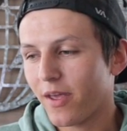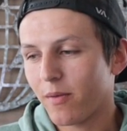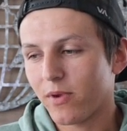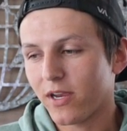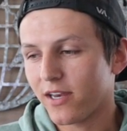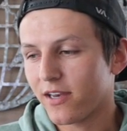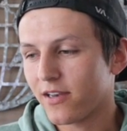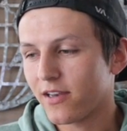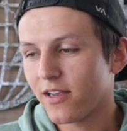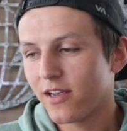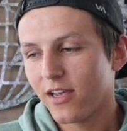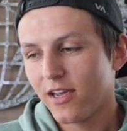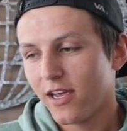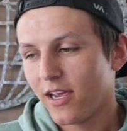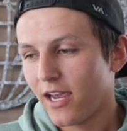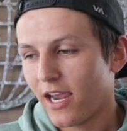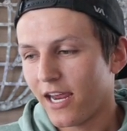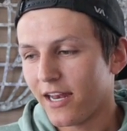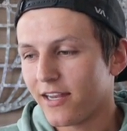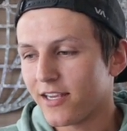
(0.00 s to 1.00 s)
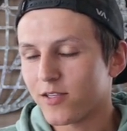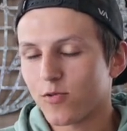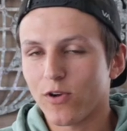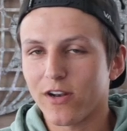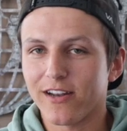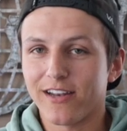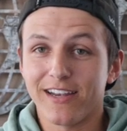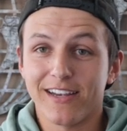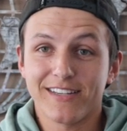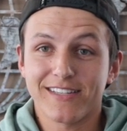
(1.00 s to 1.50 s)
I mean, it is
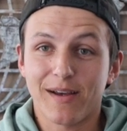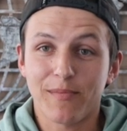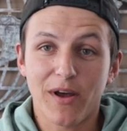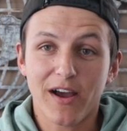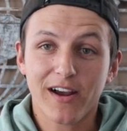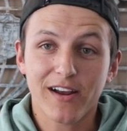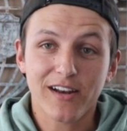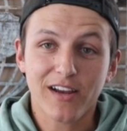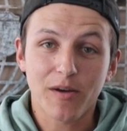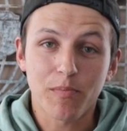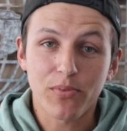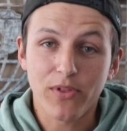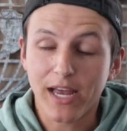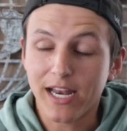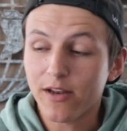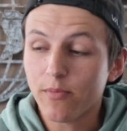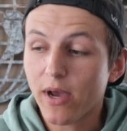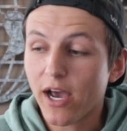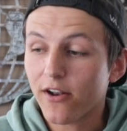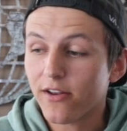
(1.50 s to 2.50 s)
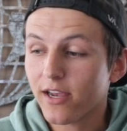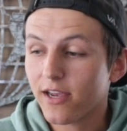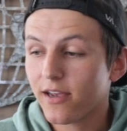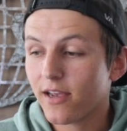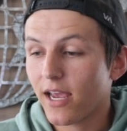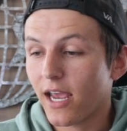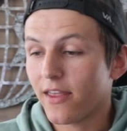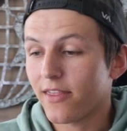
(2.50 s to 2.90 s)
what it is. I'm not going to complain about it.